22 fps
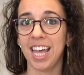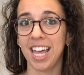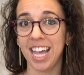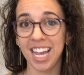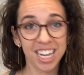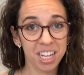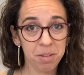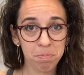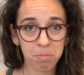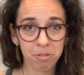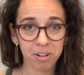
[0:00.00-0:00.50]

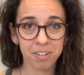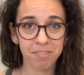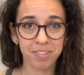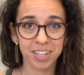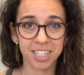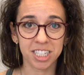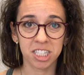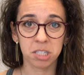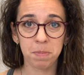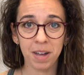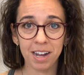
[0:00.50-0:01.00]
Any
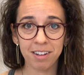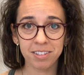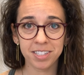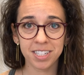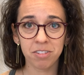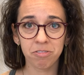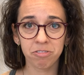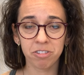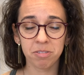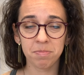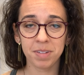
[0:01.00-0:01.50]
previous spouse
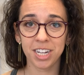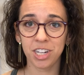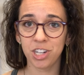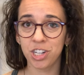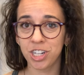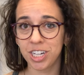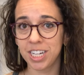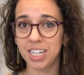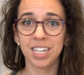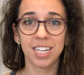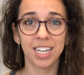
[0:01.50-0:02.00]

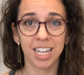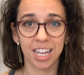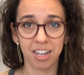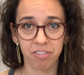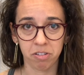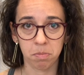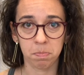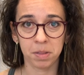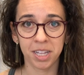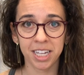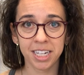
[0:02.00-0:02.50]
information,
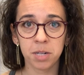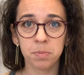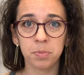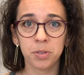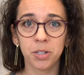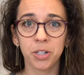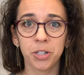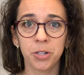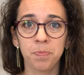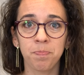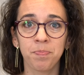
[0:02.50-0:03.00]
if
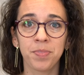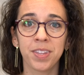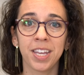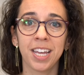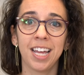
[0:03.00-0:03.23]
applicable.